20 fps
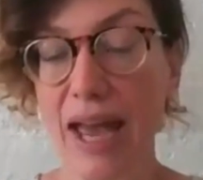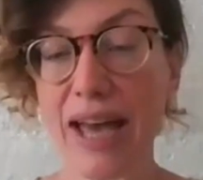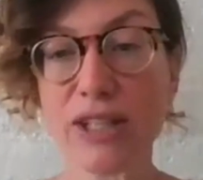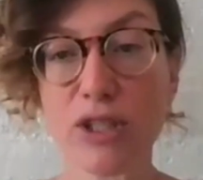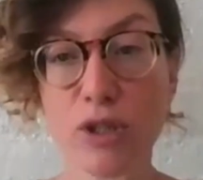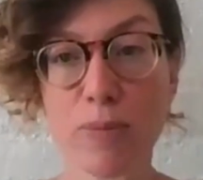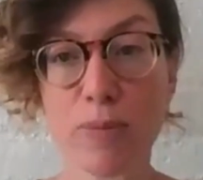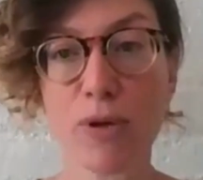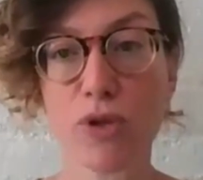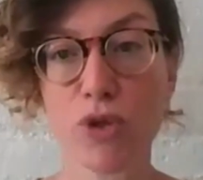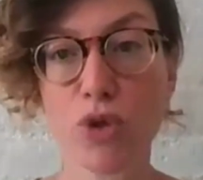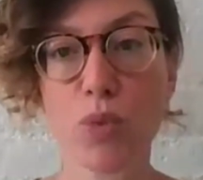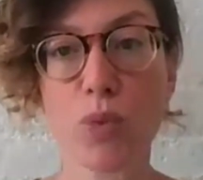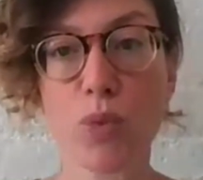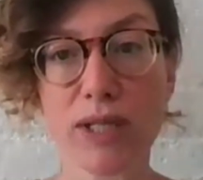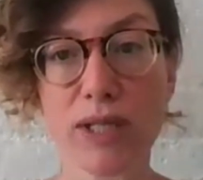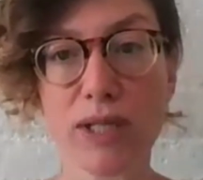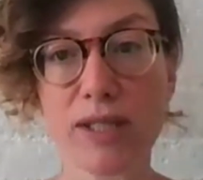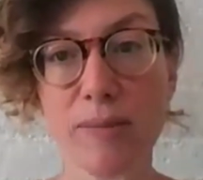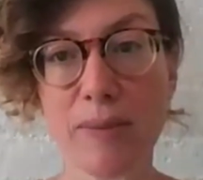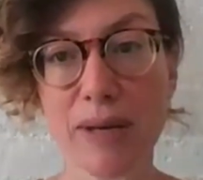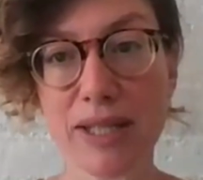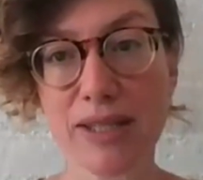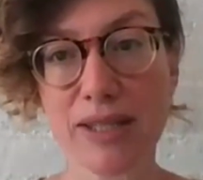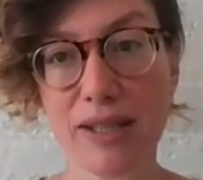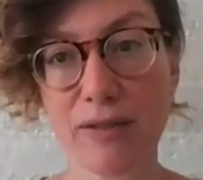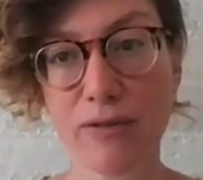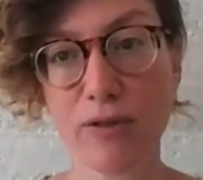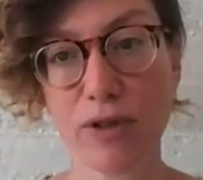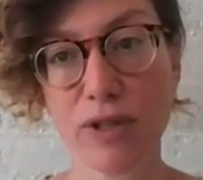as opposed to what is the best
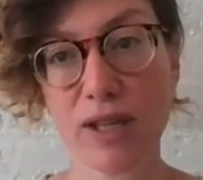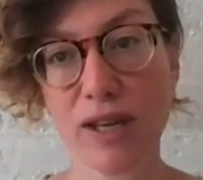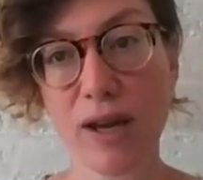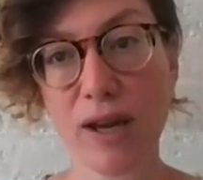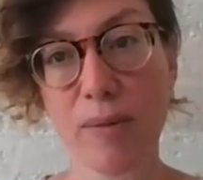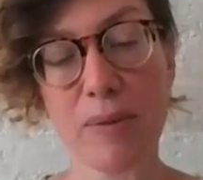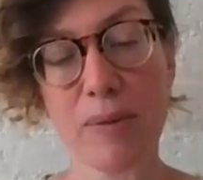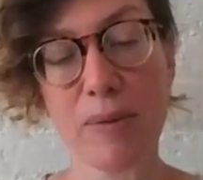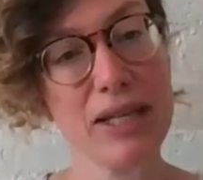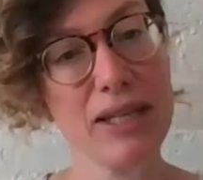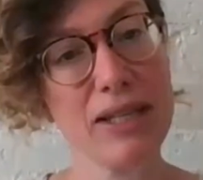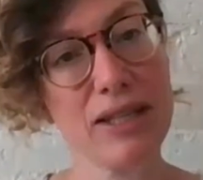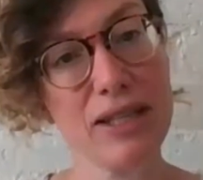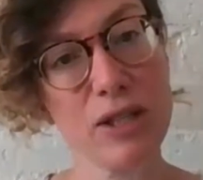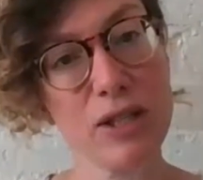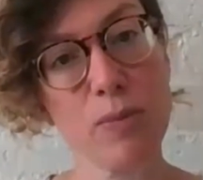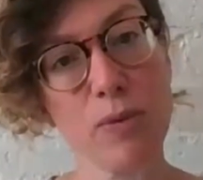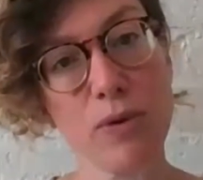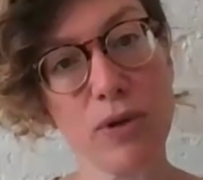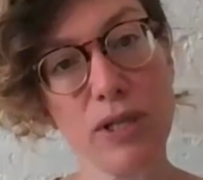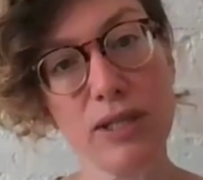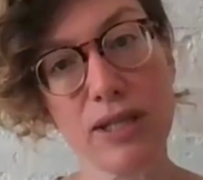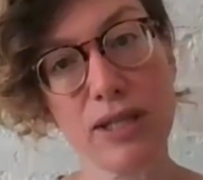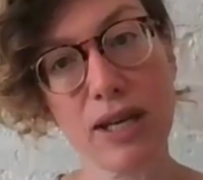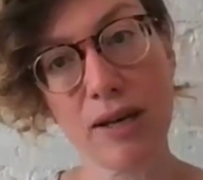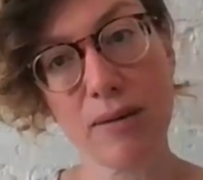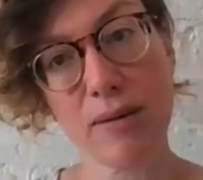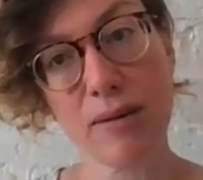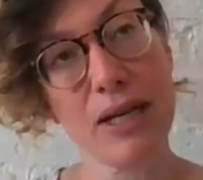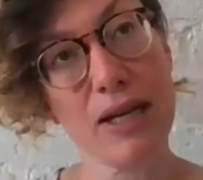thing for the company at this point in
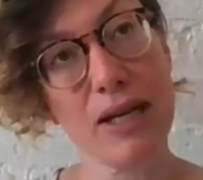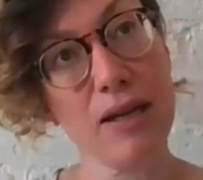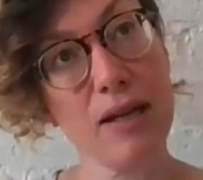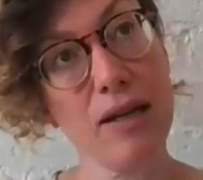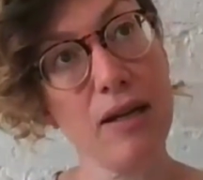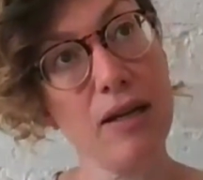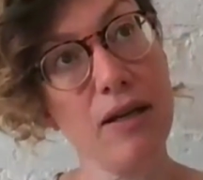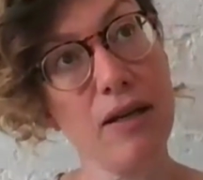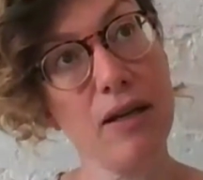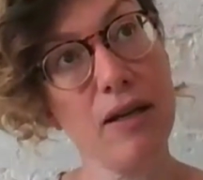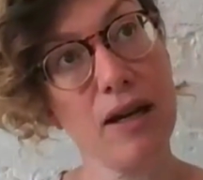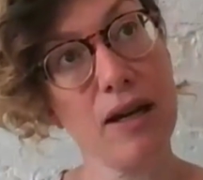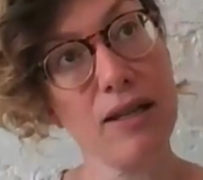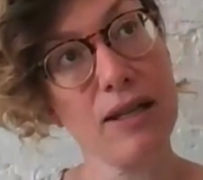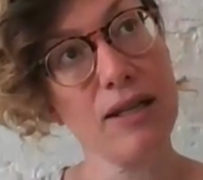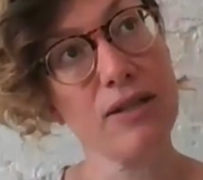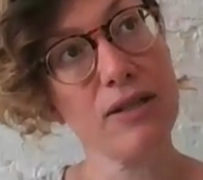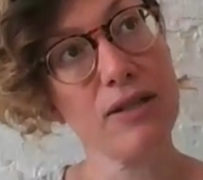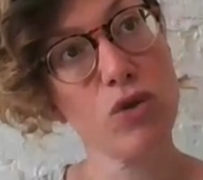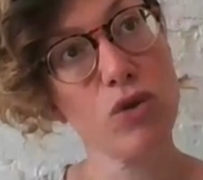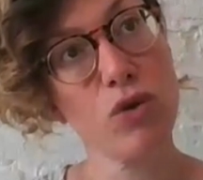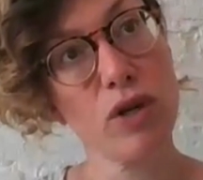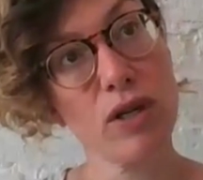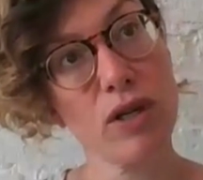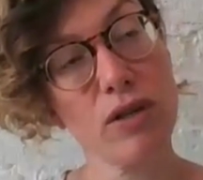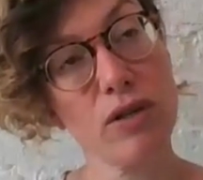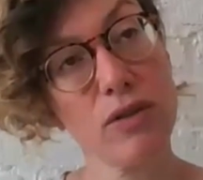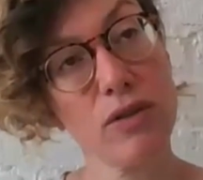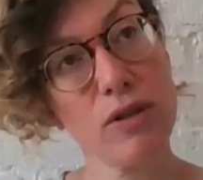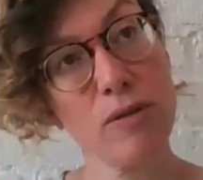time. And I think it's
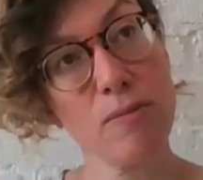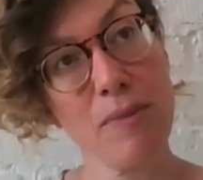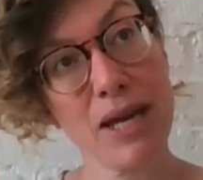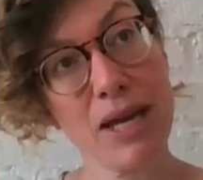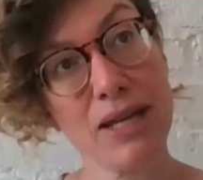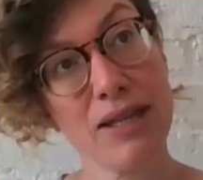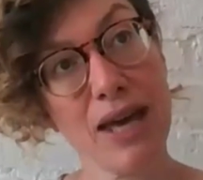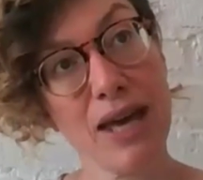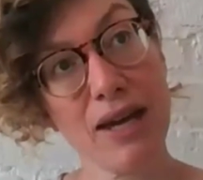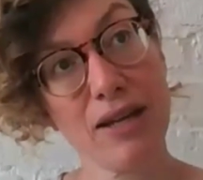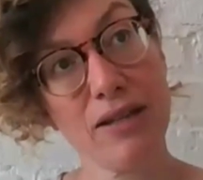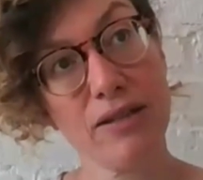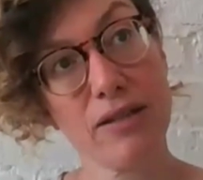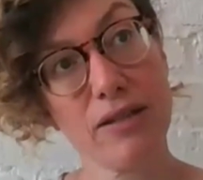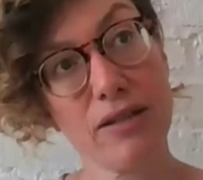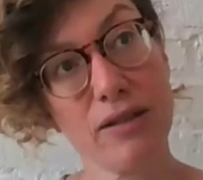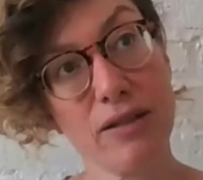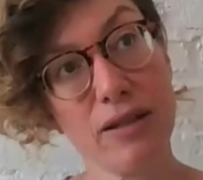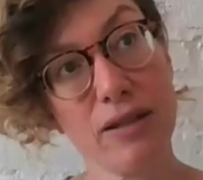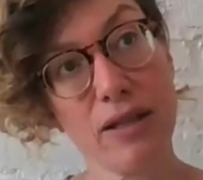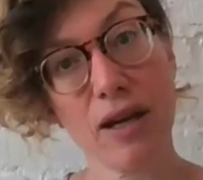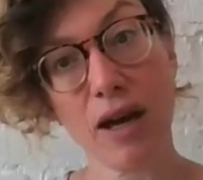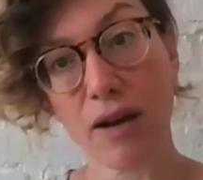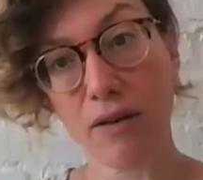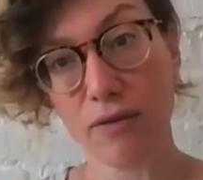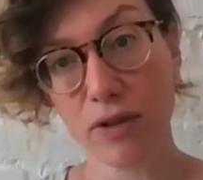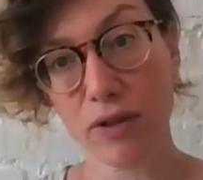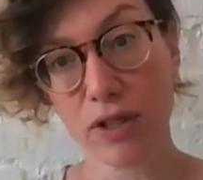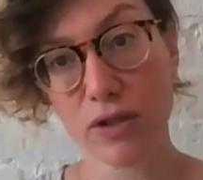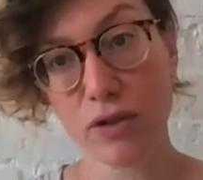critical to make that the
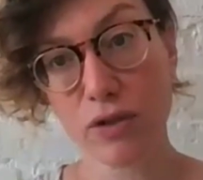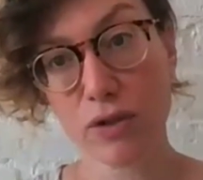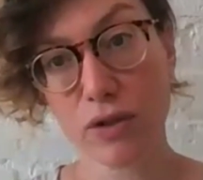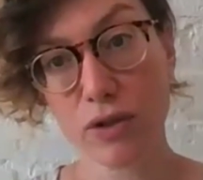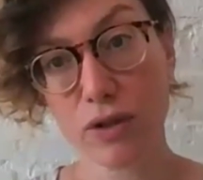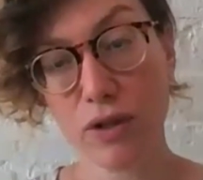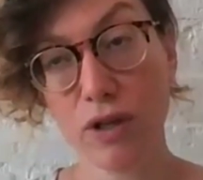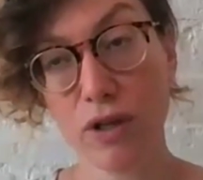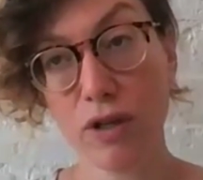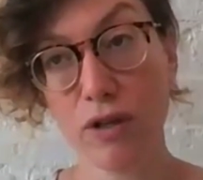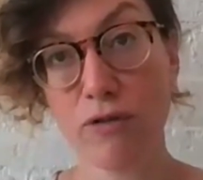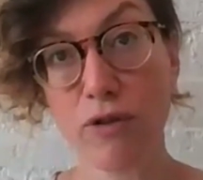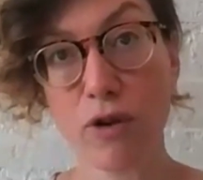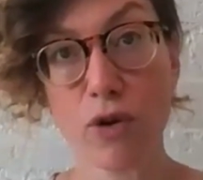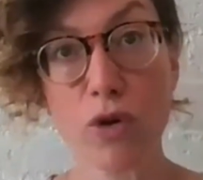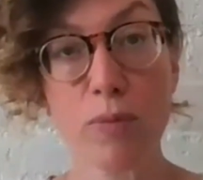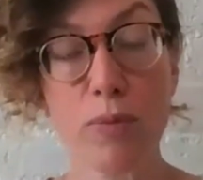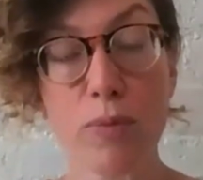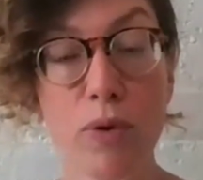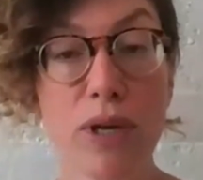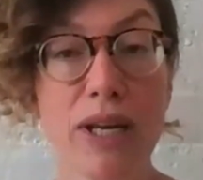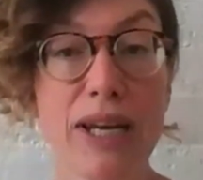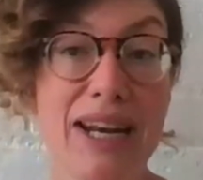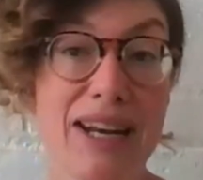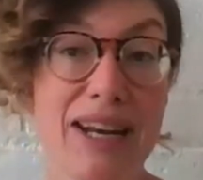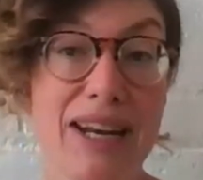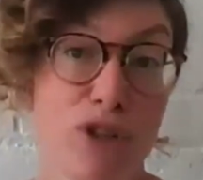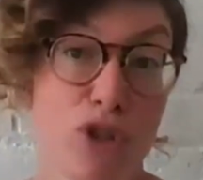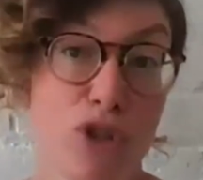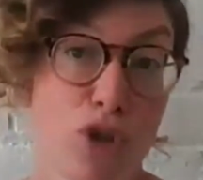obvious focal point.
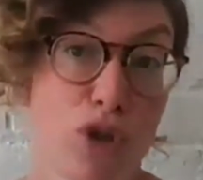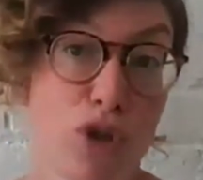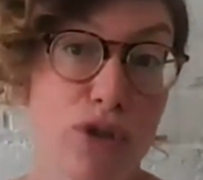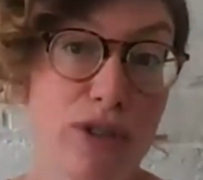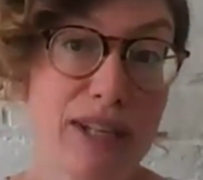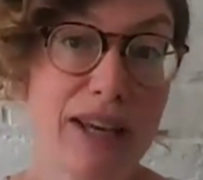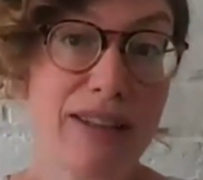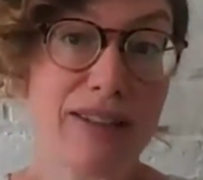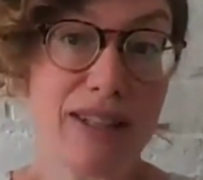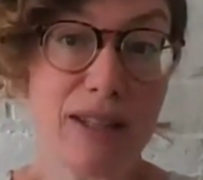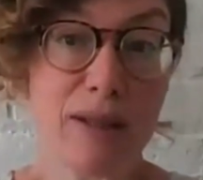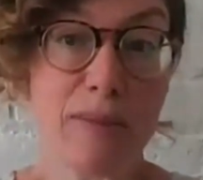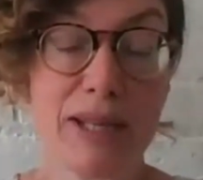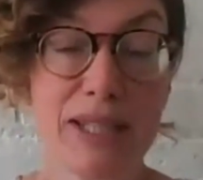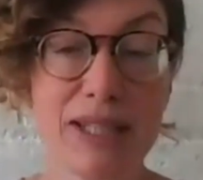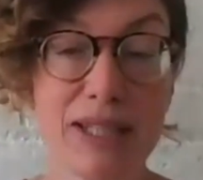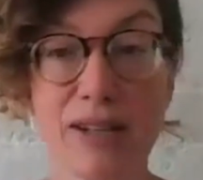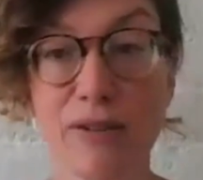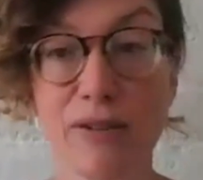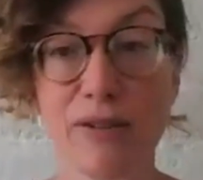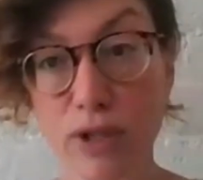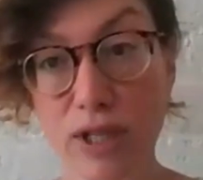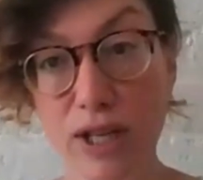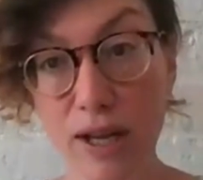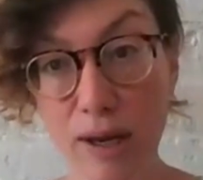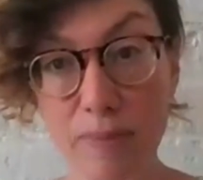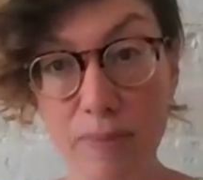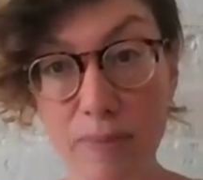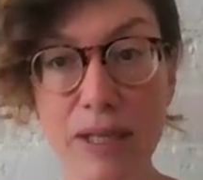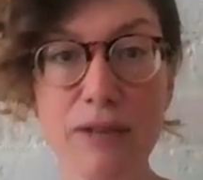And if it turns out that the best thing for the
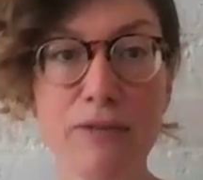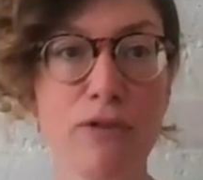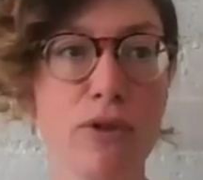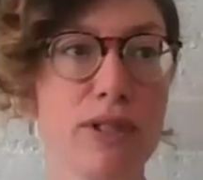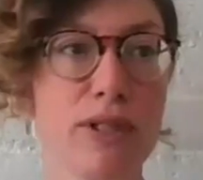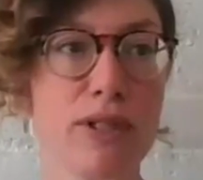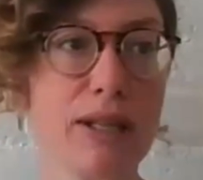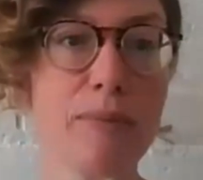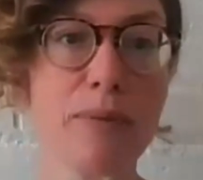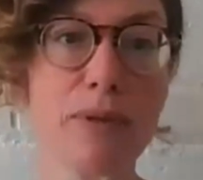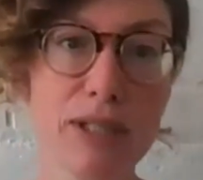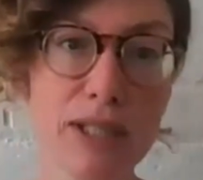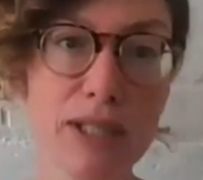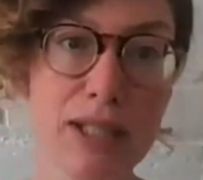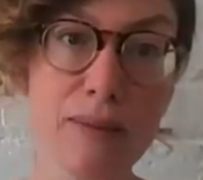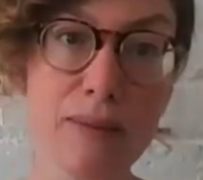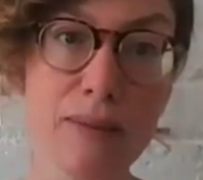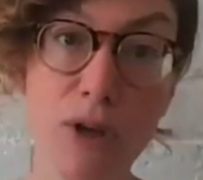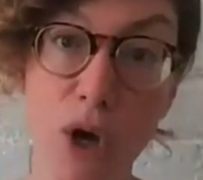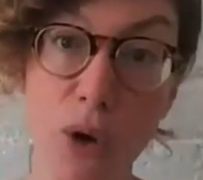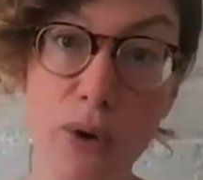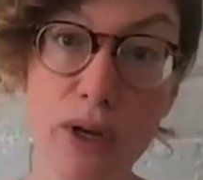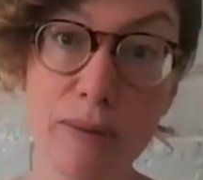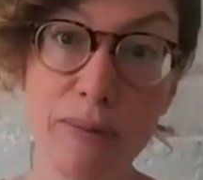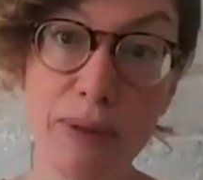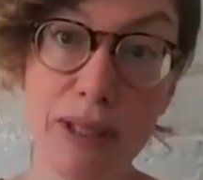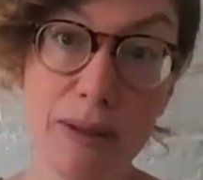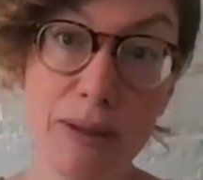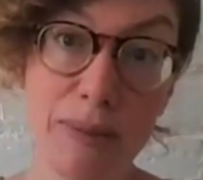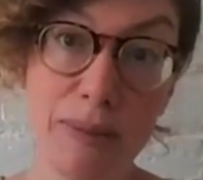company, for example, is to keep
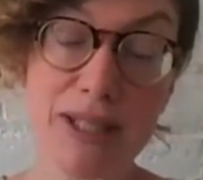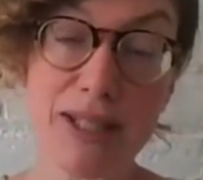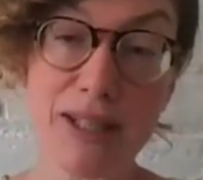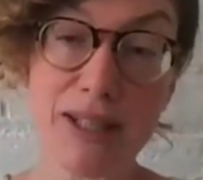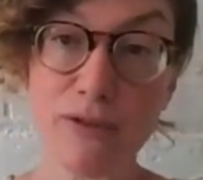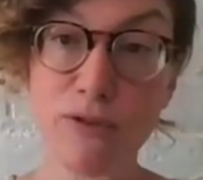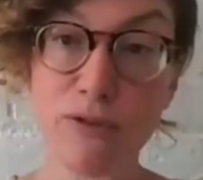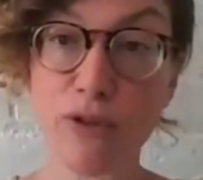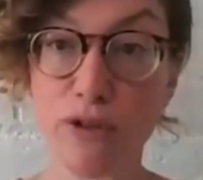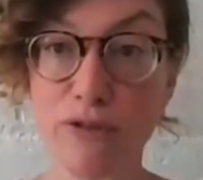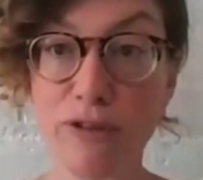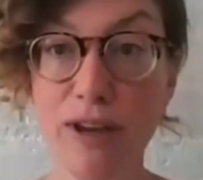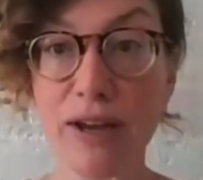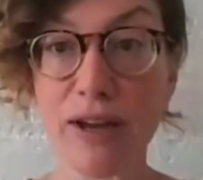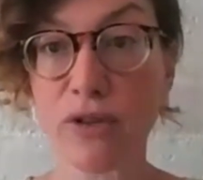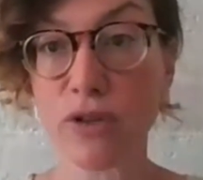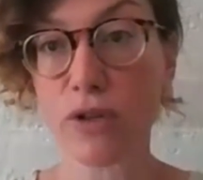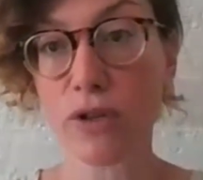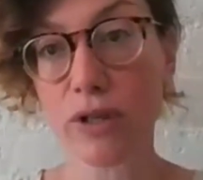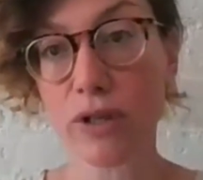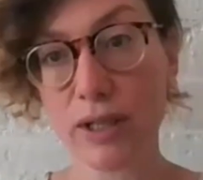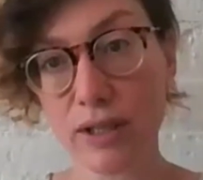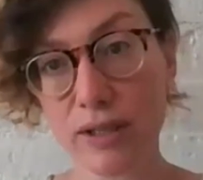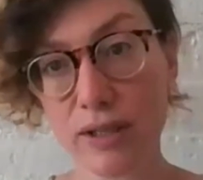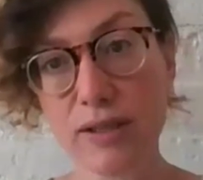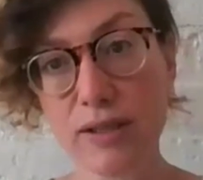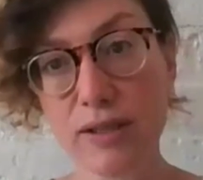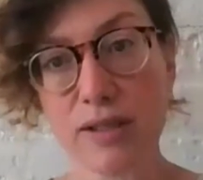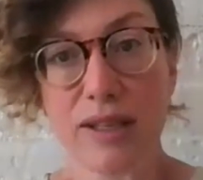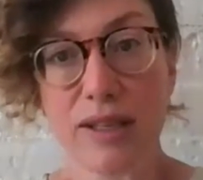going, but the best thing for the founder
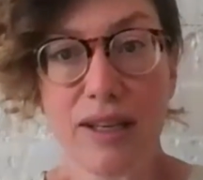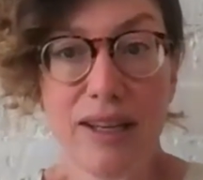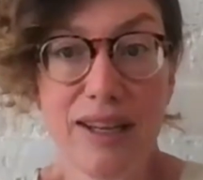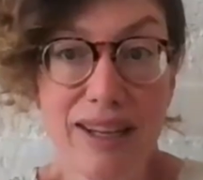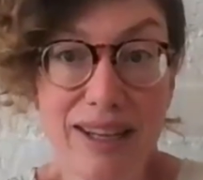is